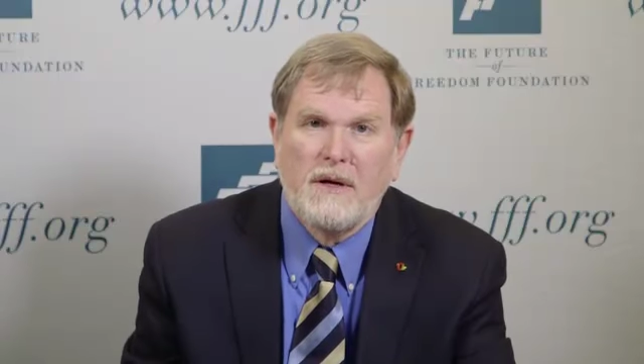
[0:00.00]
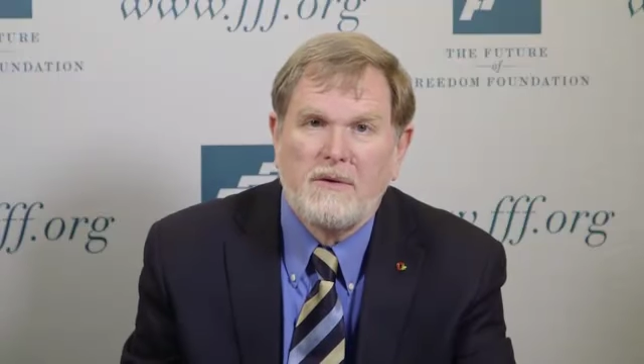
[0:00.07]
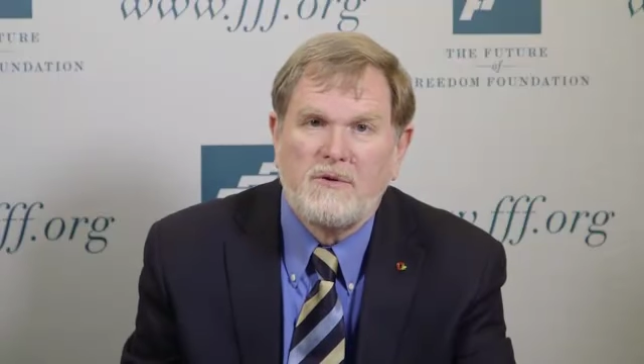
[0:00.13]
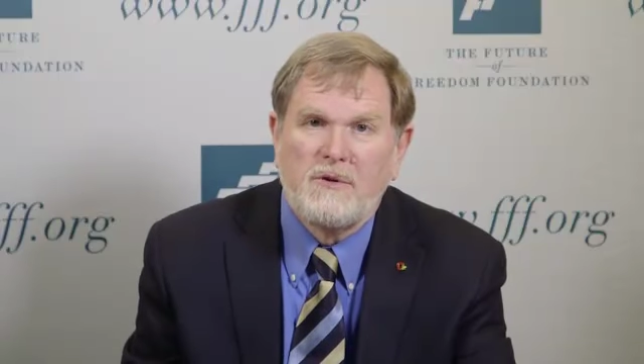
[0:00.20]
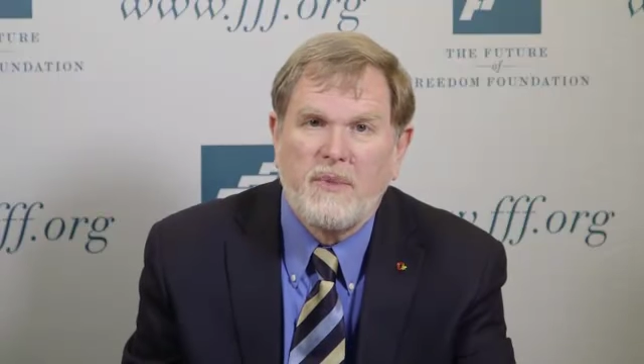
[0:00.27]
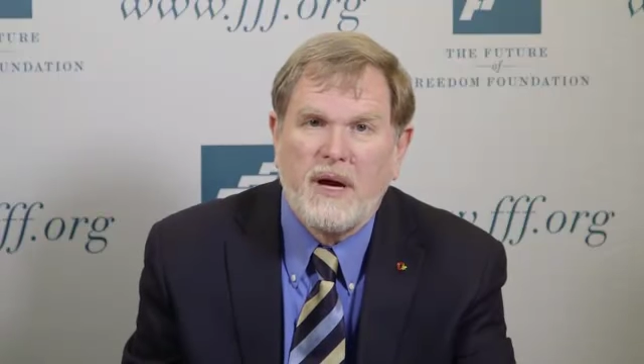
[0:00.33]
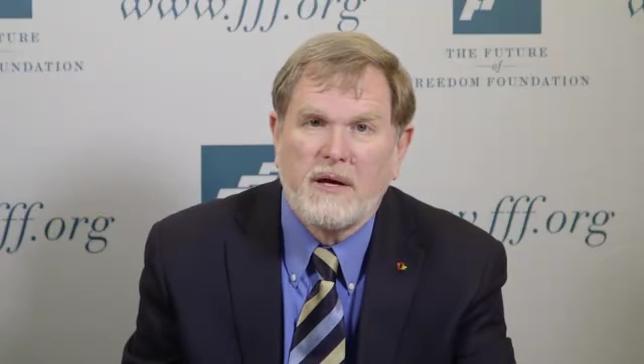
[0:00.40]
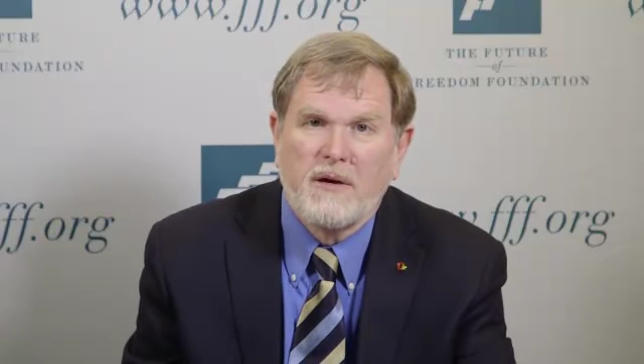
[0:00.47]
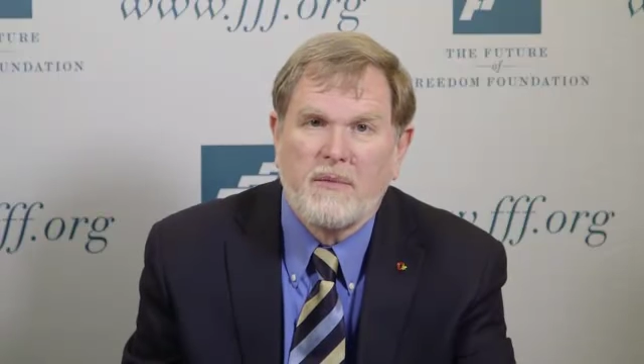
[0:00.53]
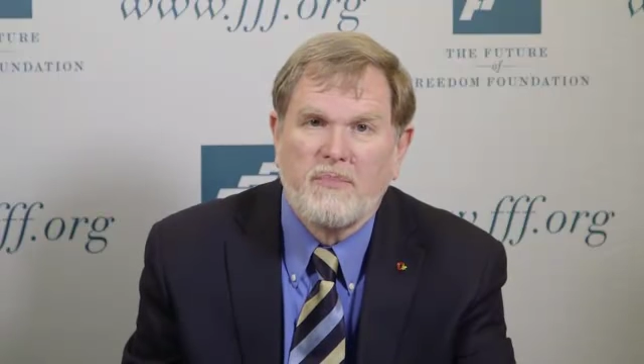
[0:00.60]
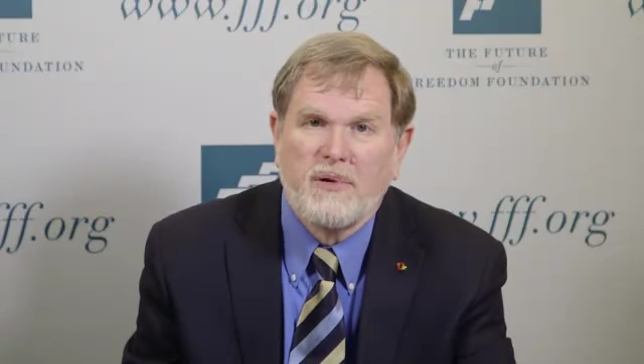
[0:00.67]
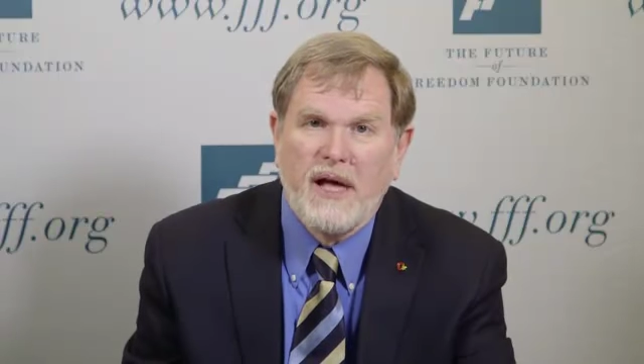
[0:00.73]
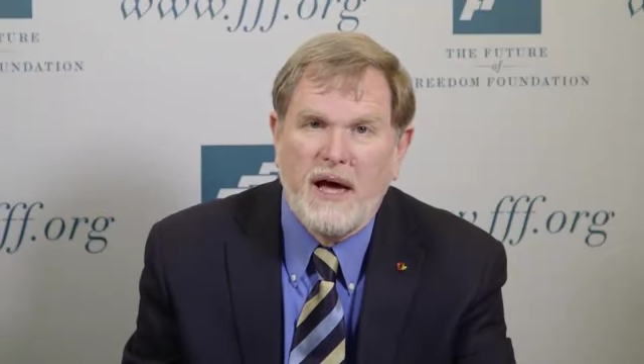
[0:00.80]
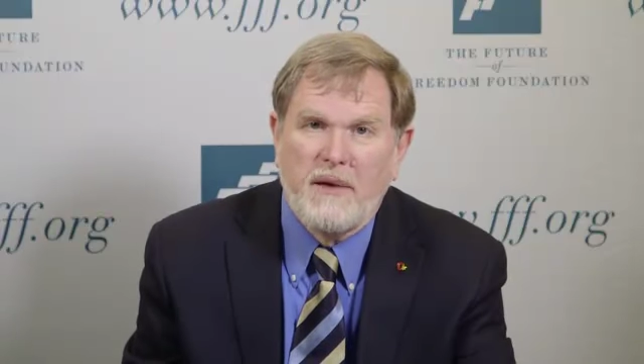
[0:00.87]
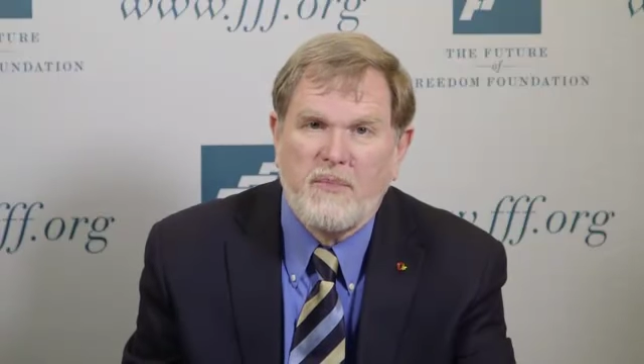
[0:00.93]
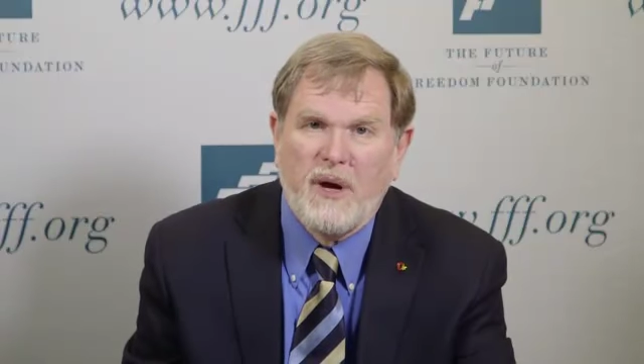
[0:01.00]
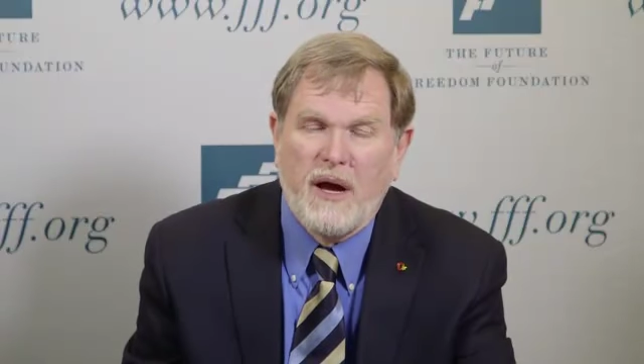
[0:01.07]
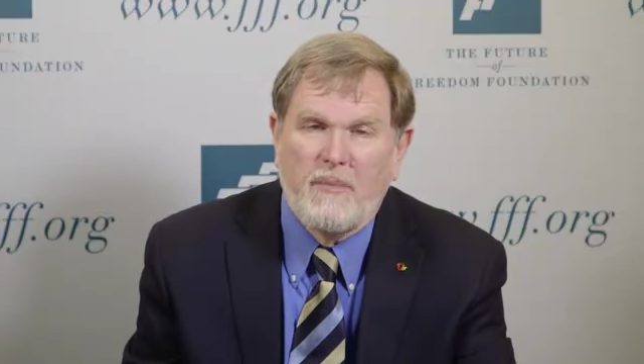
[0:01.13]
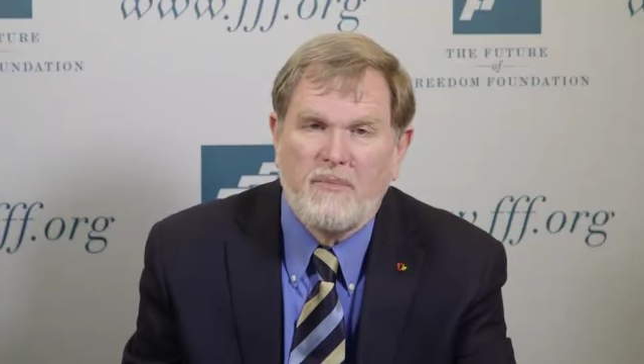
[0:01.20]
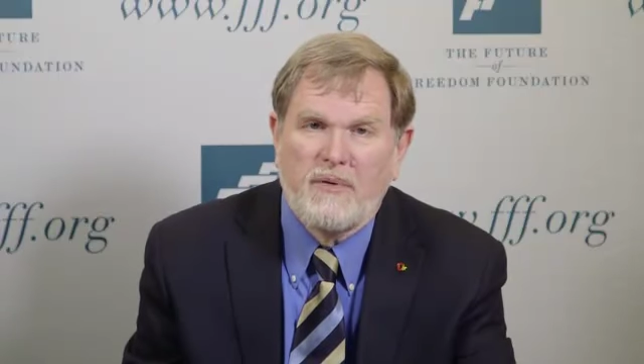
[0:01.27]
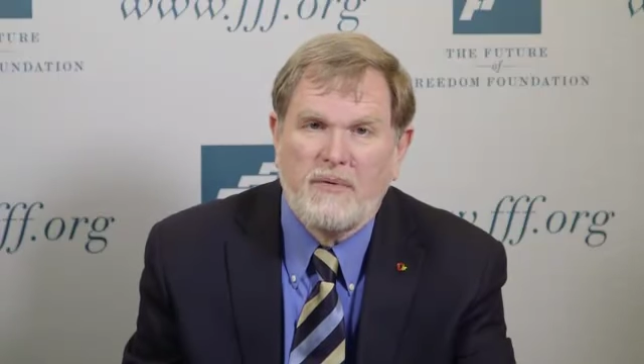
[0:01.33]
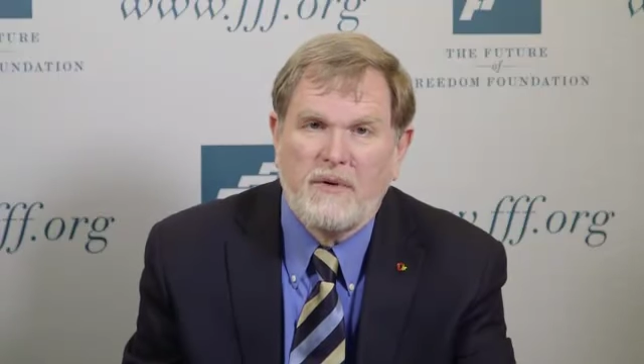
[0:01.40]
to make a plat
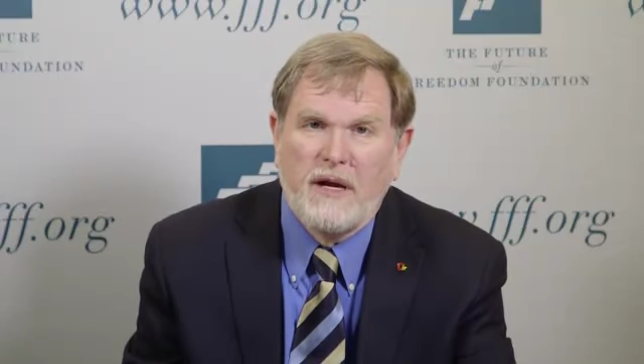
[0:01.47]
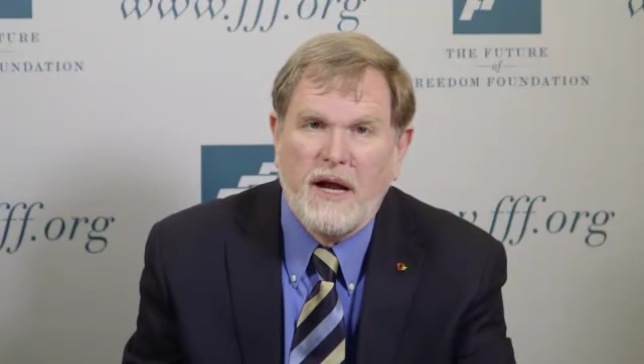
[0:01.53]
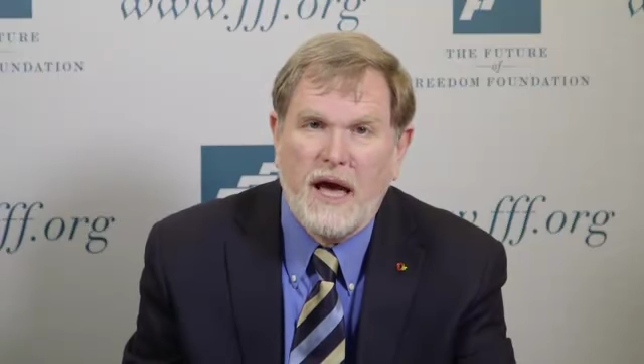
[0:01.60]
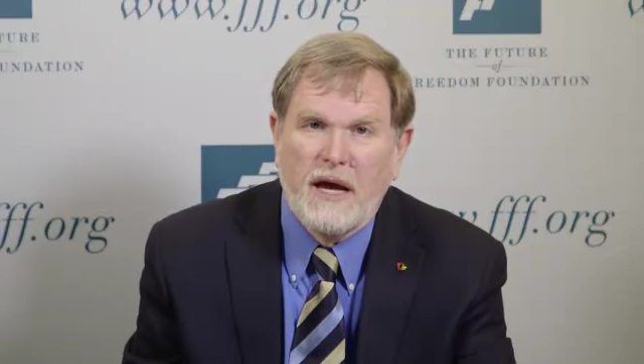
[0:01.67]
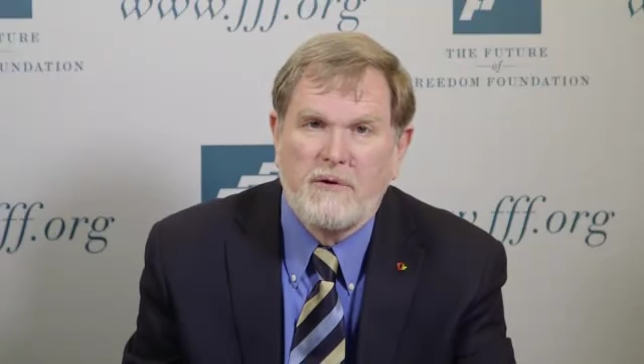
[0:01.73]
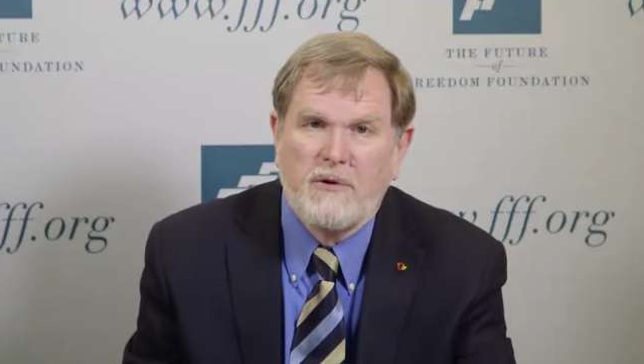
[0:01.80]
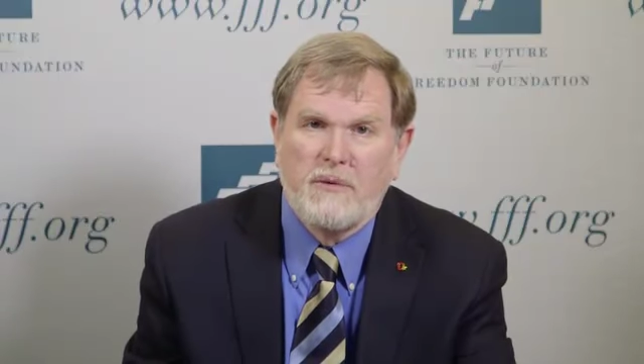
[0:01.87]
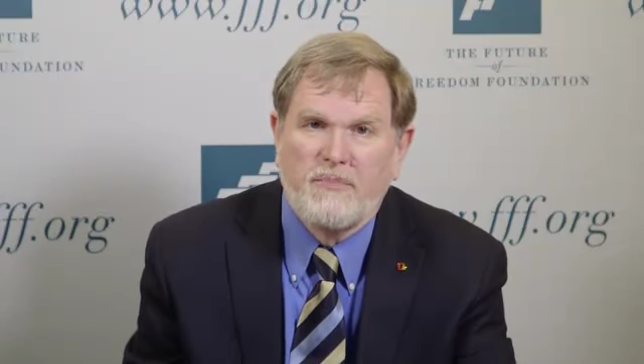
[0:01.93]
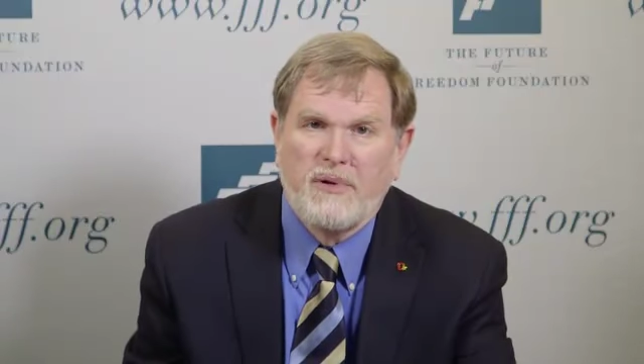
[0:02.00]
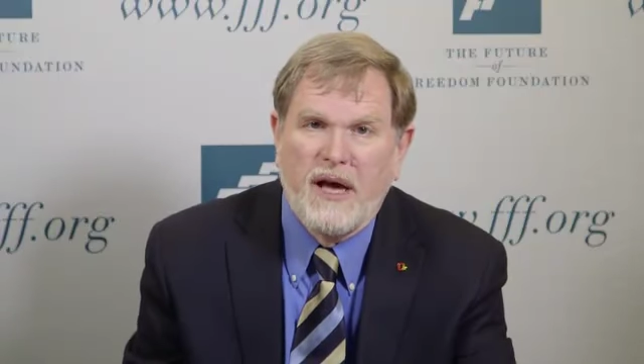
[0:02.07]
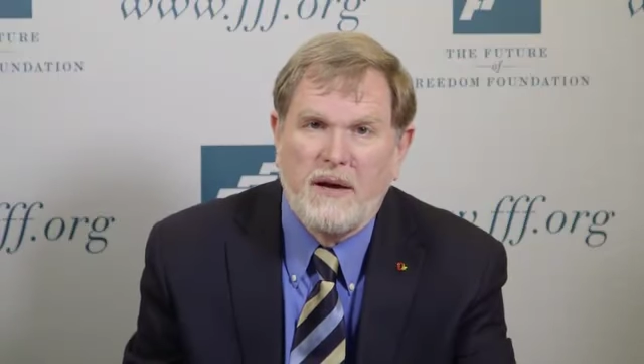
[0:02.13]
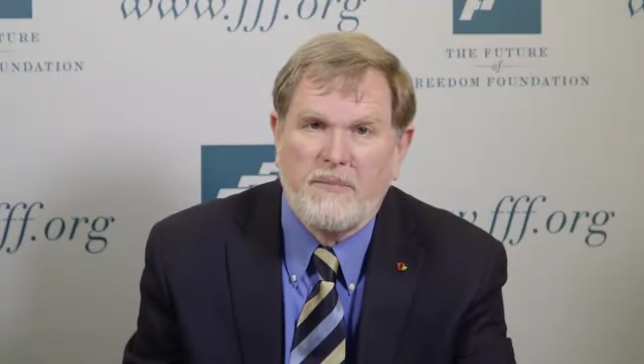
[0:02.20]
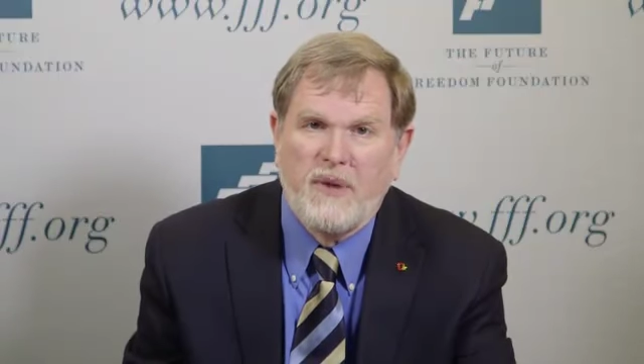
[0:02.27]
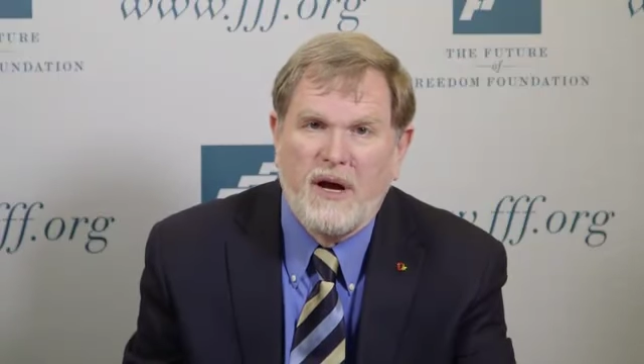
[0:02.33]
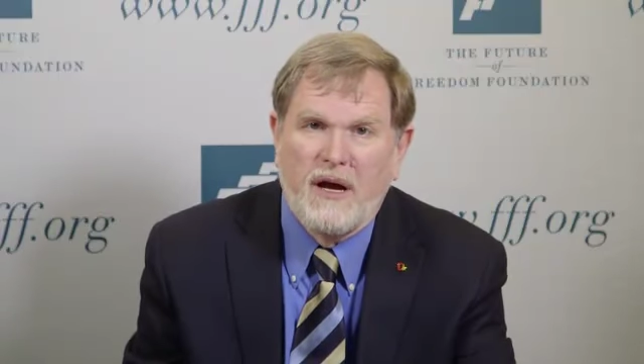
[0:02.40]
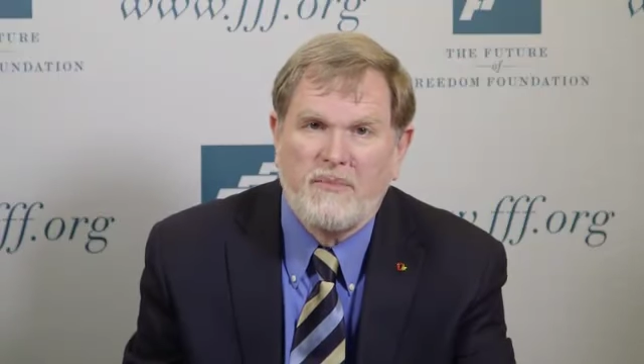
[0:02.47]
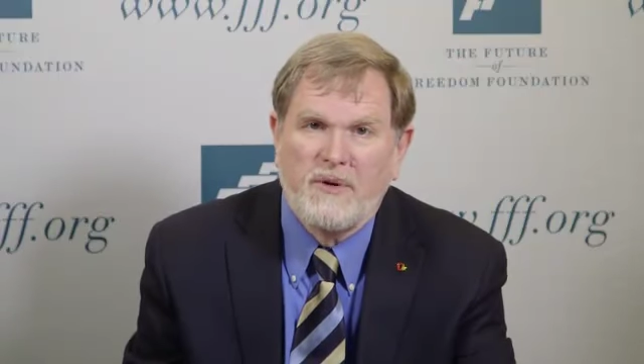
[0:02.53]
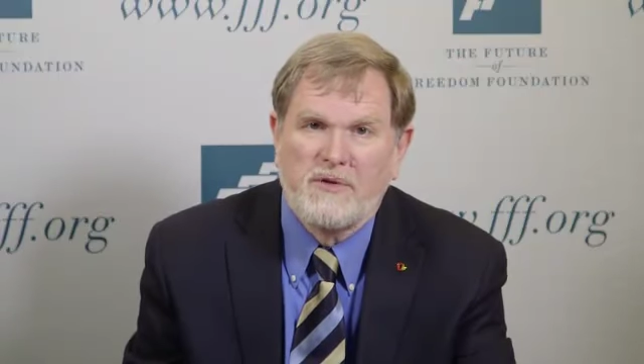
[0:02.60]
map, an accurate plat map,